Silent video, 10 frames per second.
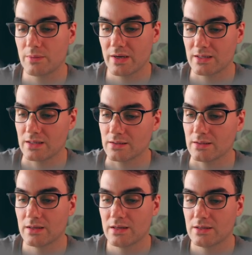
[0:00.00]
back
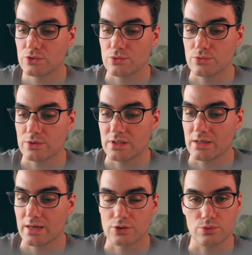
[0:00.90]
in to
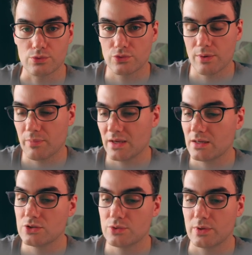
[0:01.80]
the actual trip
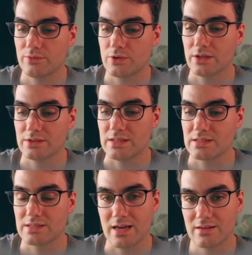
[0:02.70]
page, we've got the
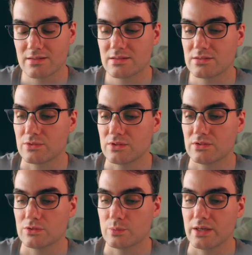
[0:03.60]
status. So
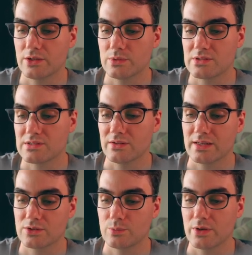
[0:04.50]
this is where you would
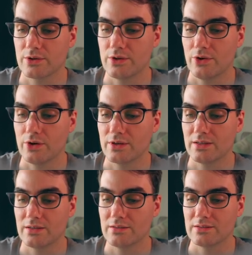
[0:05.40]
select whether or not
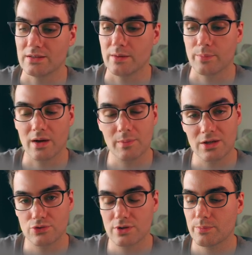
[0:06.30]
it is an
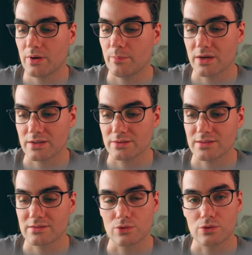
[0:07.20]
upcoming trip, a bucket
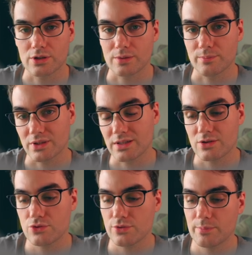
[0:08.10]
list, or a
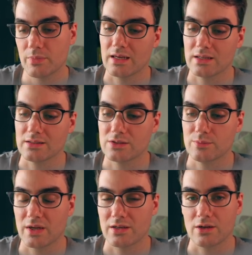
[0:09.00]
completed trip. And
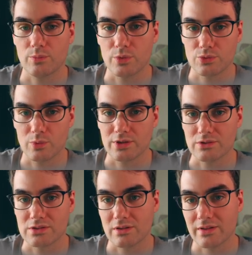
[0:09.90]
depending on which one
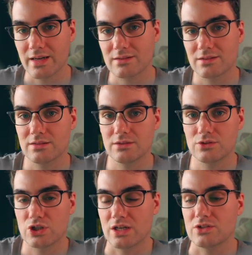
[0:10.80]
you select,
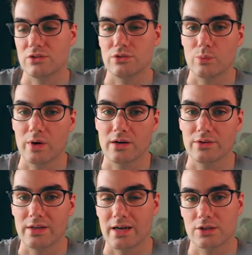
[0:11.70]
changes
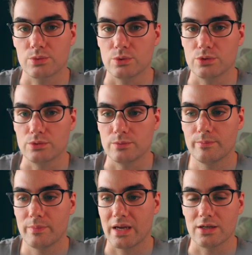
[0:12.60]
where the actual
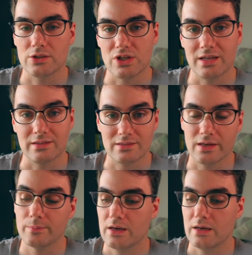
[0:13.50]
page ends up.